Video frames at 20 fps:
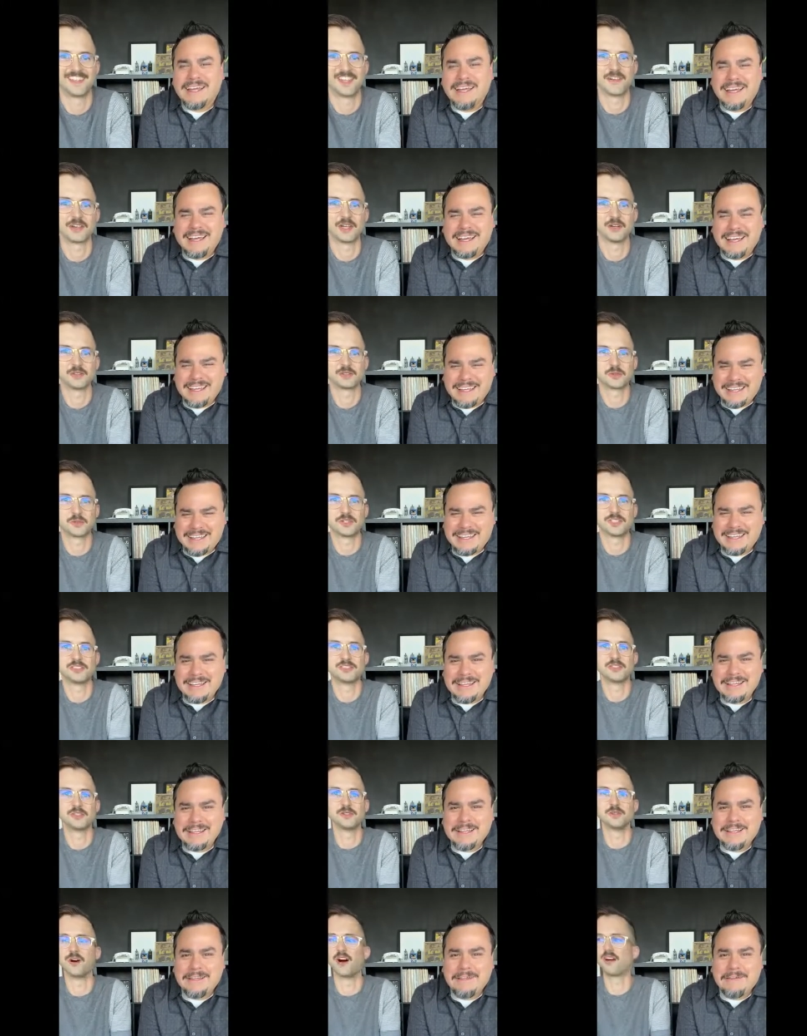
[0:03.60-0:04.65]
Speaker 1: there we go,
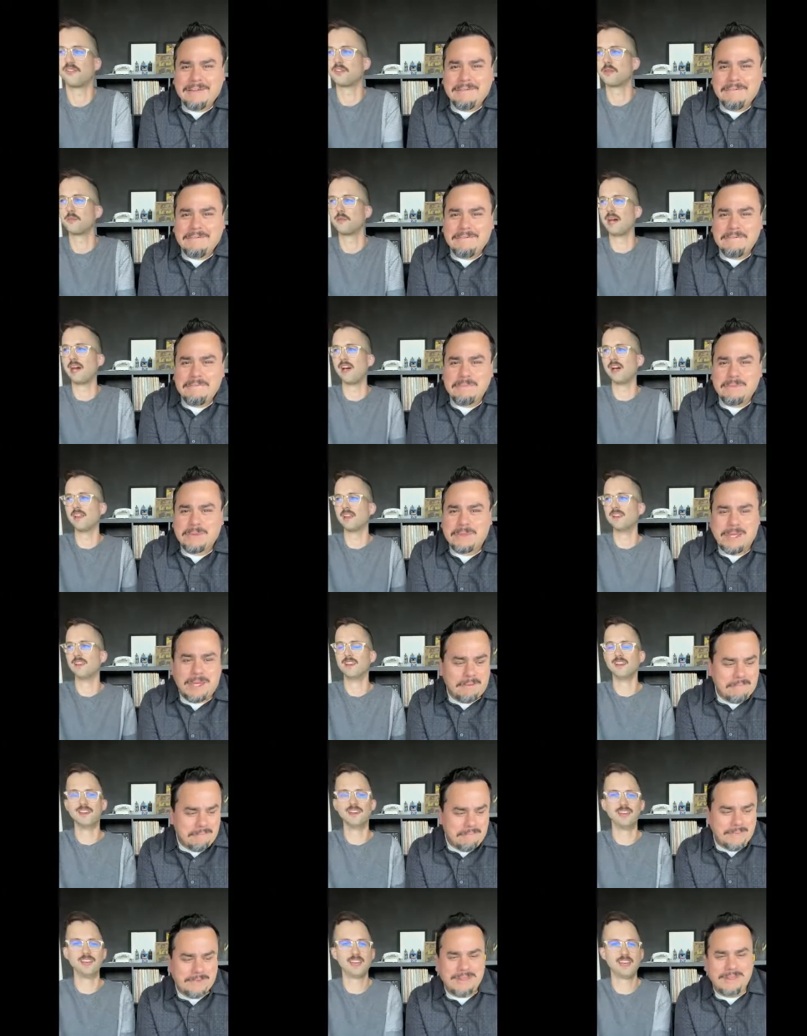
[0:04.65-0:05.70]
22 off the bat. Yeah.
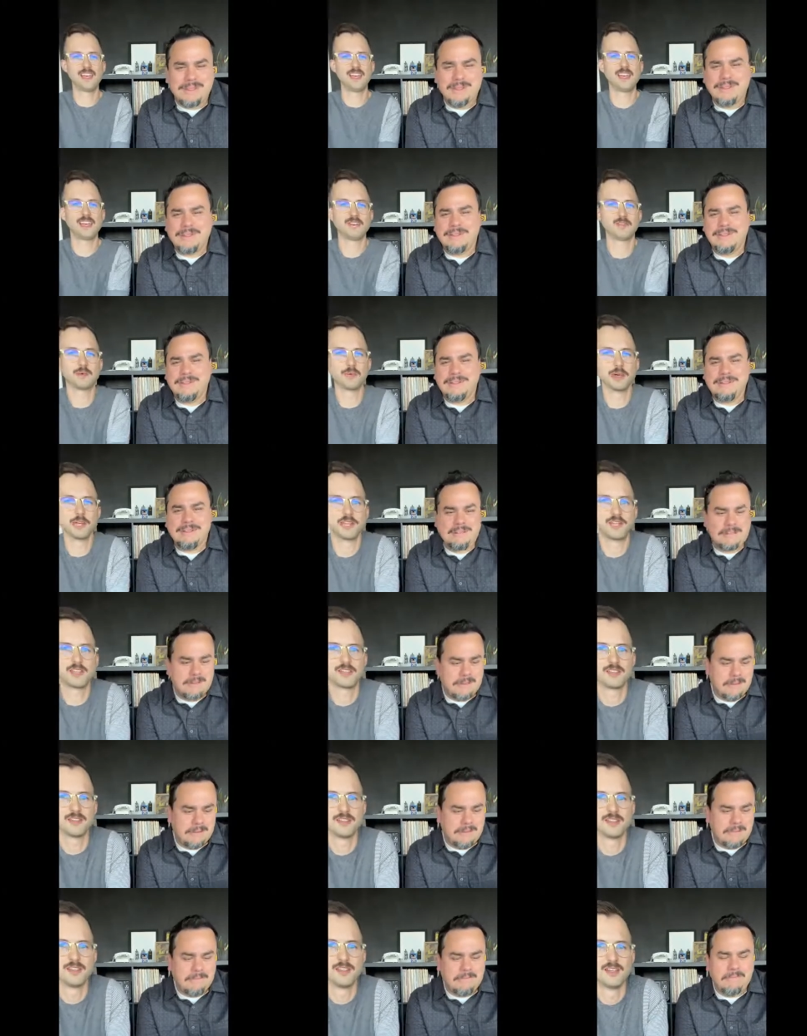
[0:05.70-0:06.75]
Hey, everybody.
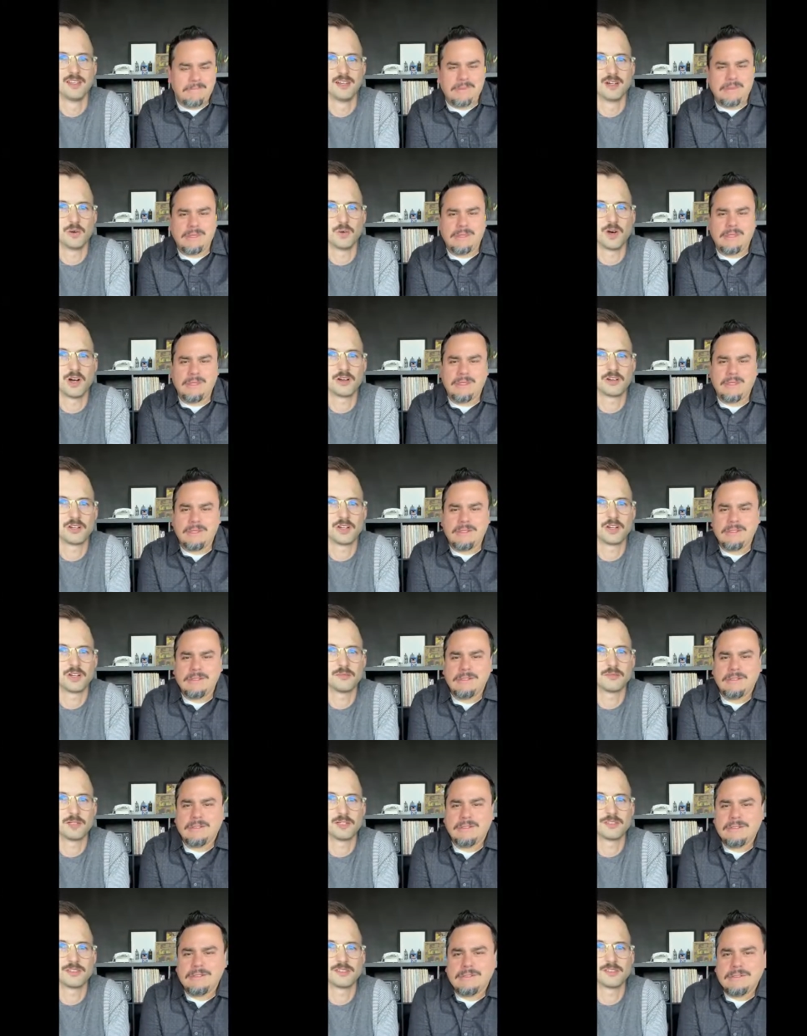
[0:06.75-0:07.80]

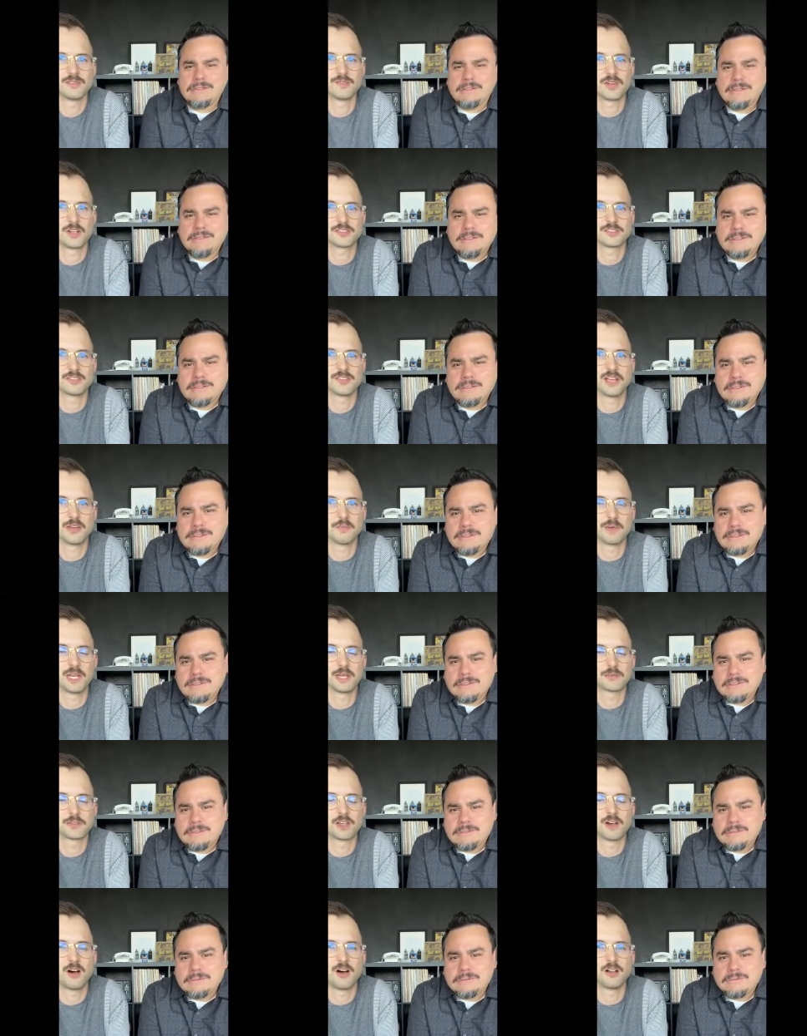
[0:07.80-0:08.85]
Welcome to Fossil Live. My name is
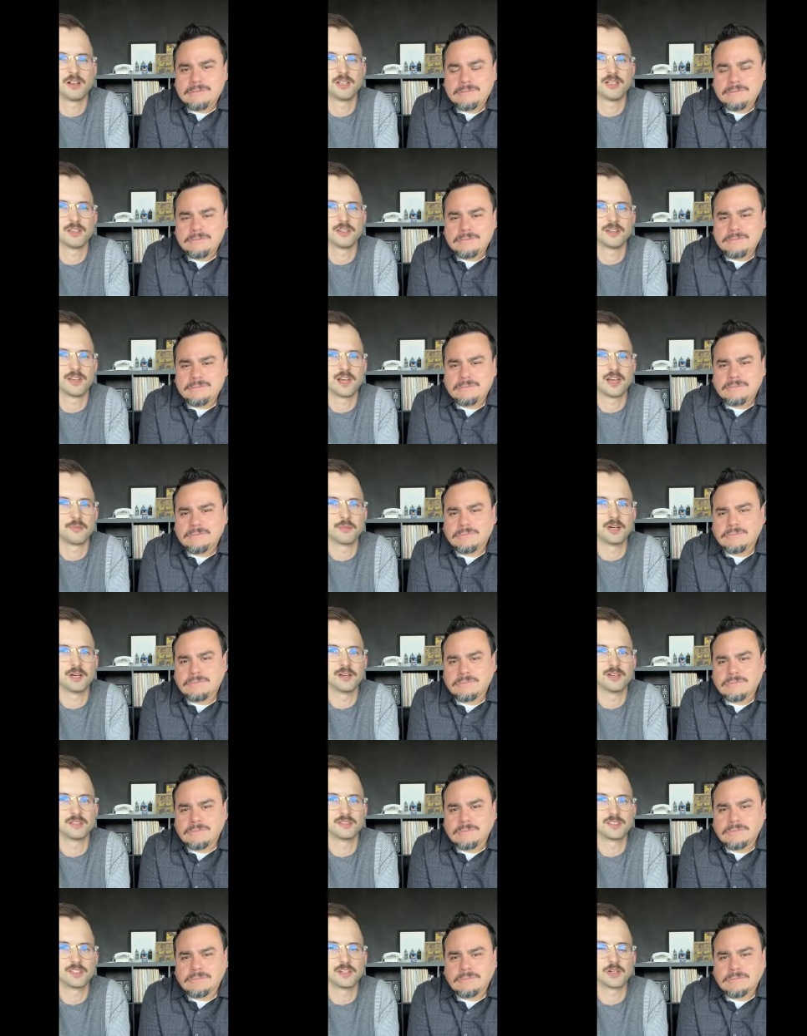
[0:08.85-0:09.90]
Colin. I'm a
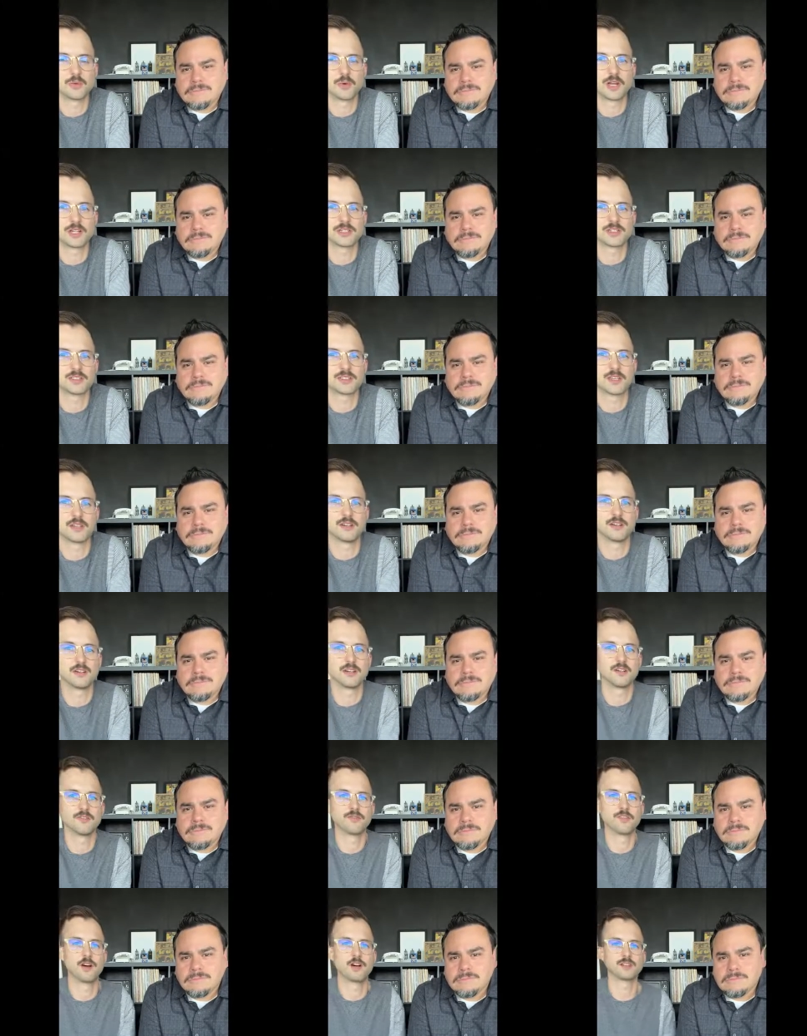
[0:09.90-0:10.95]
senior watch designer here
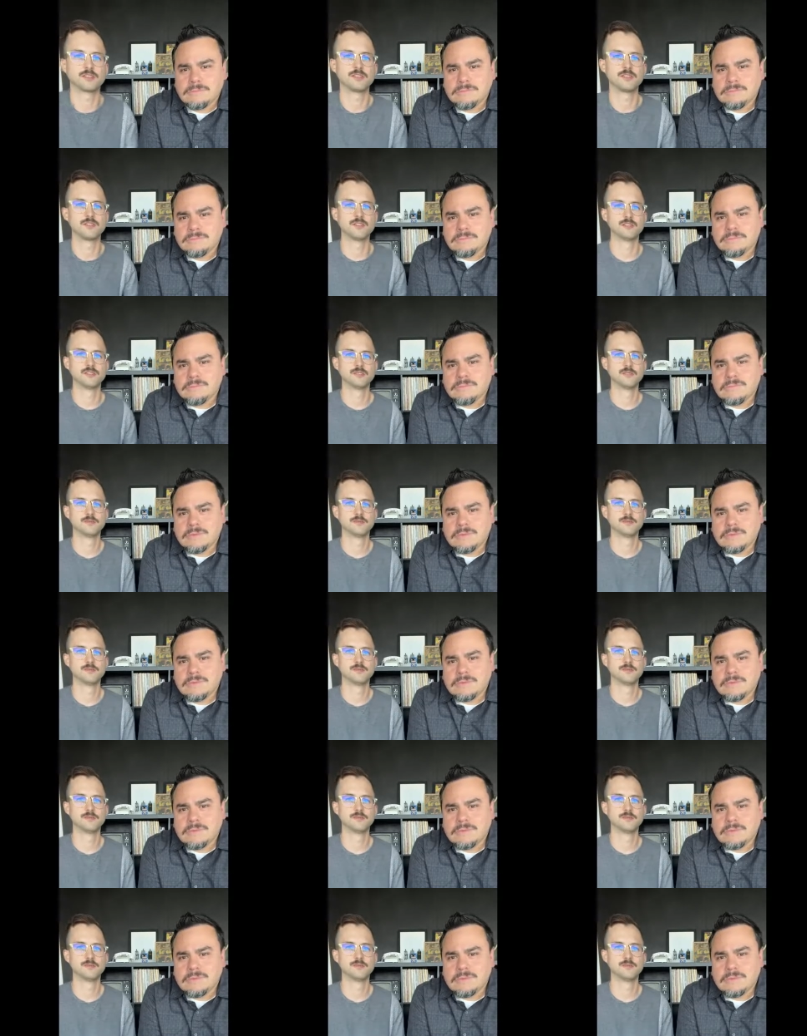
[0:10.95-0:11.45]
at Fossil.